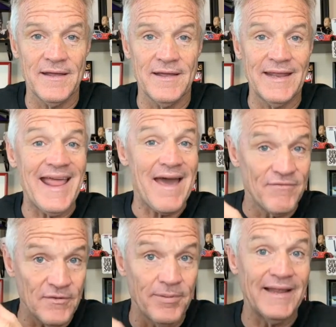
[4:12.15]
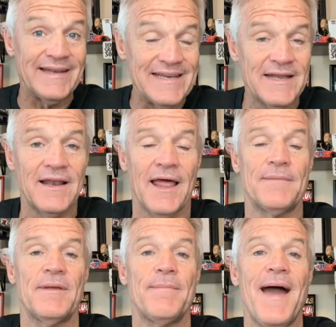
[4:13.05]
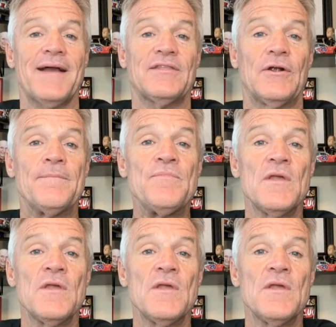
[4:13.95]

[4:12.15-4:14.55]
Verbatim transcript: inevitably did let me back there.